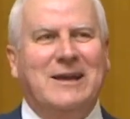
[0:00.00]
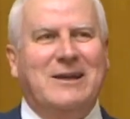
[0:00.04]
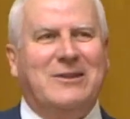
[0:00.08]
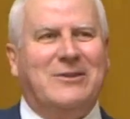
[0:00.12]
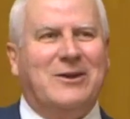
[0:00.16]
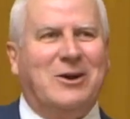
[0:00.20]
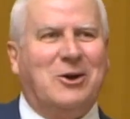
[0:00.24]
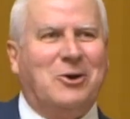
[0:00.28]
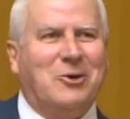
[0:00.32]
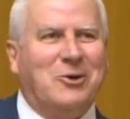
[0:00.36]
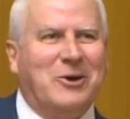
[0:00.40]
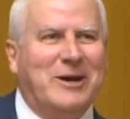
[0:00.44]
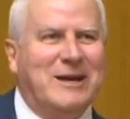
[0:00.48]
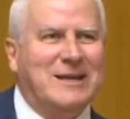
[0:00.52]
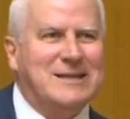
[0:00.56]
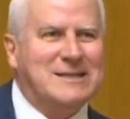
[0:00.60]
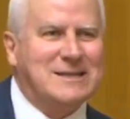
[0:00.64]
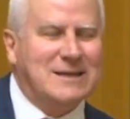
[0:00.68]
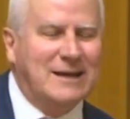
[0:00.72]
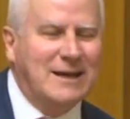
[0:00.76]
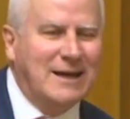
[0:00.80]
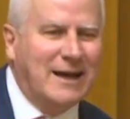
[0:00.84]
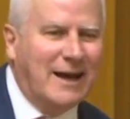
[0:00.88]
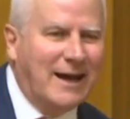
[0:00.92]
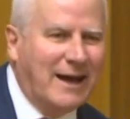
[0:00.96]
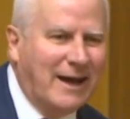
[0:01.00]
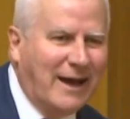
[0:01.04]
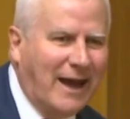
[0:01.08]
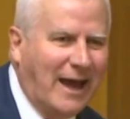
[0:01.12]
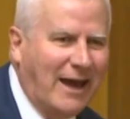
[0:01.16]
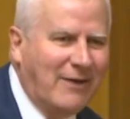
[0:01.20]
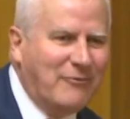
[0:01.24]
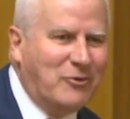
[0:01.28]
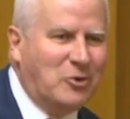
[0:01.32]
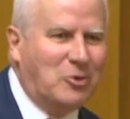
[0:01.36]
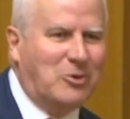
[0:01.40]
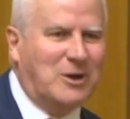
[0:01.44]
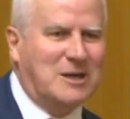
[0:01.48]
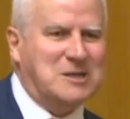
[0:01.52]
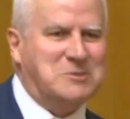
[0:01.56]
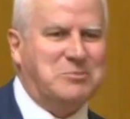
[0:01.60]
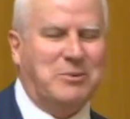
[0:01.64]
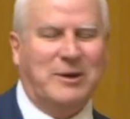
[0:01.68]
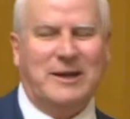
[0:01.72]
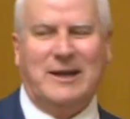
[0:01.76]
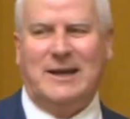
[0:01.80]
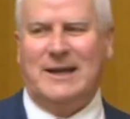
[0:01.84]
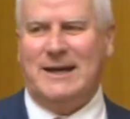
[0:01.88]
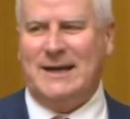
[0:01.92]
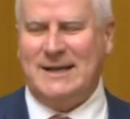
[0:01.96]
The Greens have always
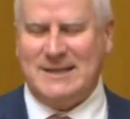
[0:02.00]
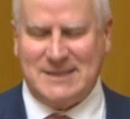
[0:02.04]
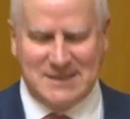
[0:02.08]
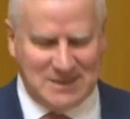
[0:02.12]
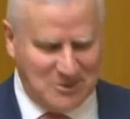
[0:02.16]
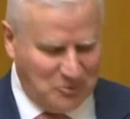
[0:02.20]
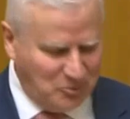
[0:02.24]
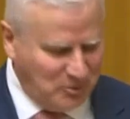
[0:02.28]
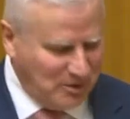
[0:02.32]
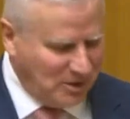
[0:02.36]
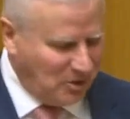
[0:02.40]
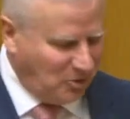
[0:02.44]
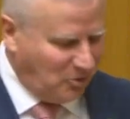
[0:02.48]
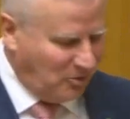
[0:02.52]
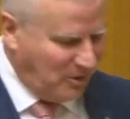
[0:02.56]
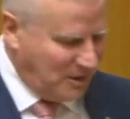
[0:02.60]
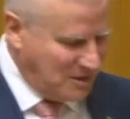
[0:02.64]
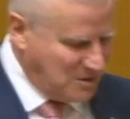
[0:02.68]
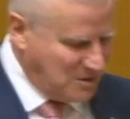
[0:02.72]
been last, will always